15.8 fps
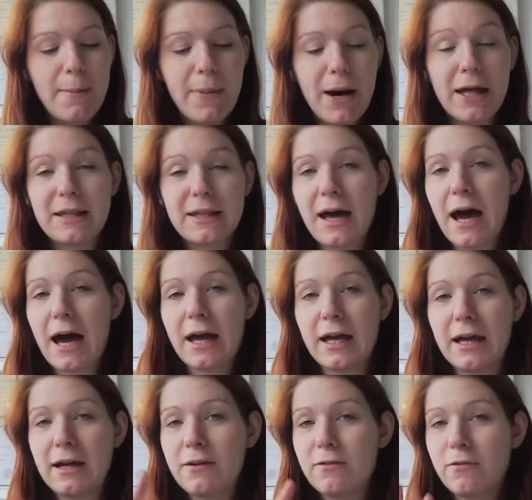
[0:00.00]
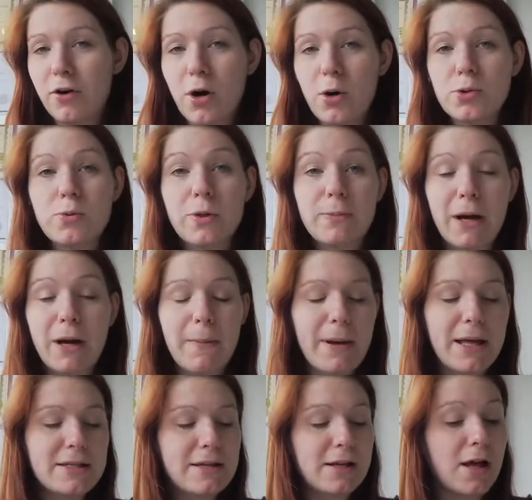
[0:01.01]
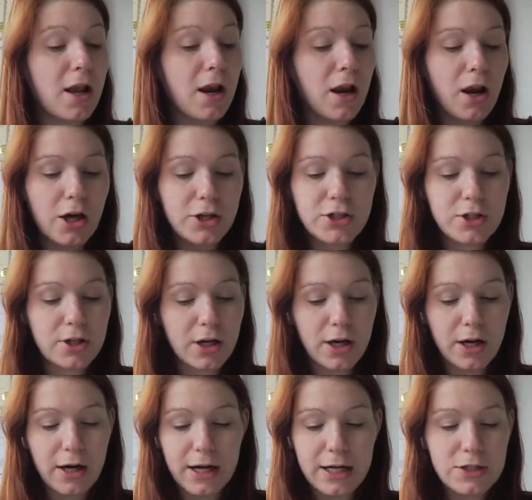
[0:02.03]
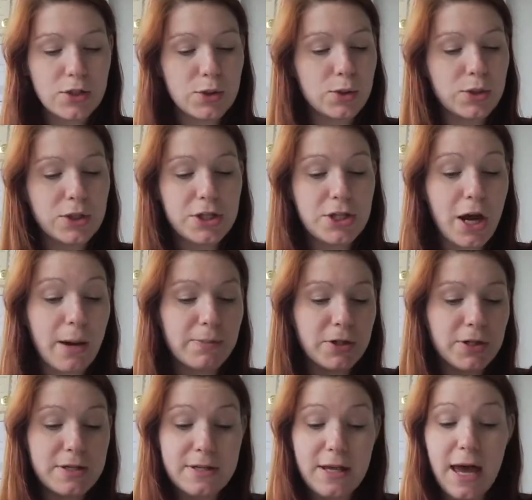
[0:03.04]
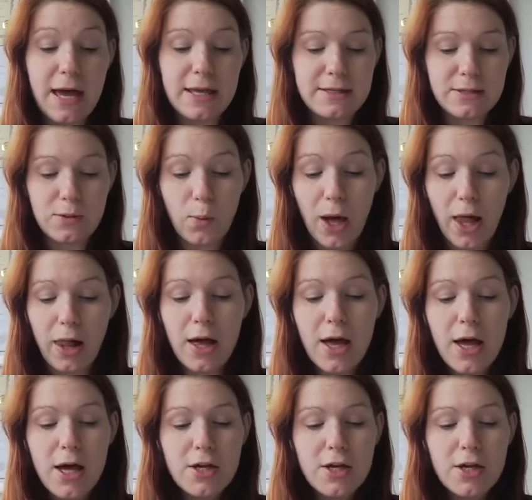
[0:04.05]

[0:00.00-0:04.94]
but I wrote with my pencil a lot into the chapters as well.